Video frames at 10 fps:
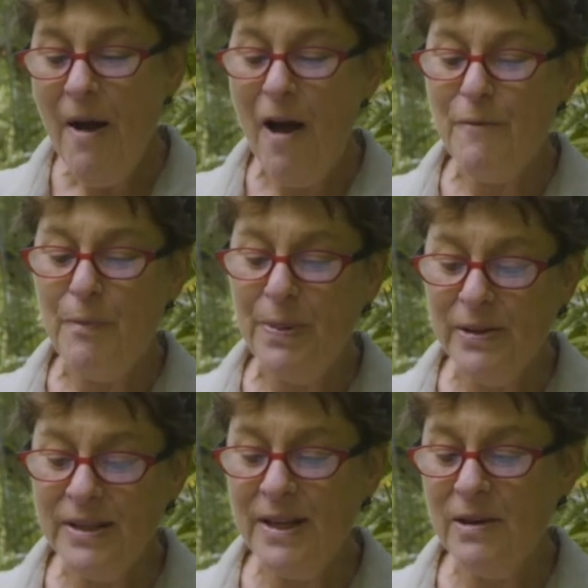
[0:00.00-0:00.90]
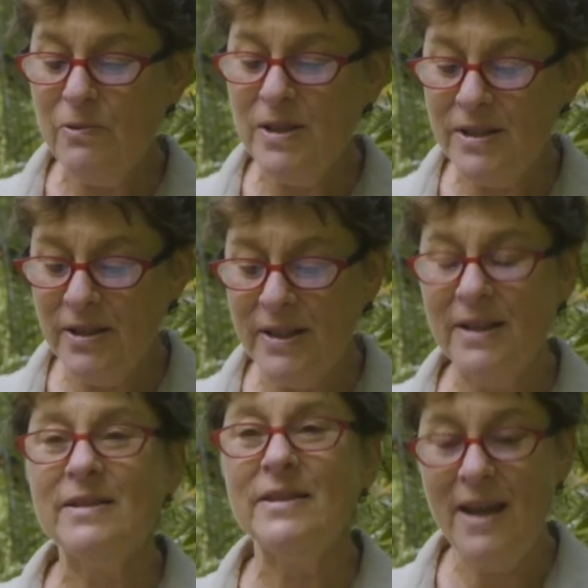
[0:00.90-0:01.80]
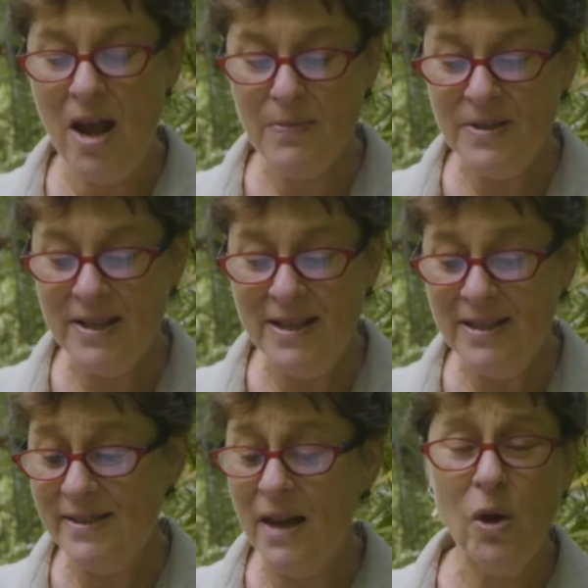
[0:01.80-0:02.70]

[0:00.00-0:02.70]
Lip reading: of building resilience that help cities not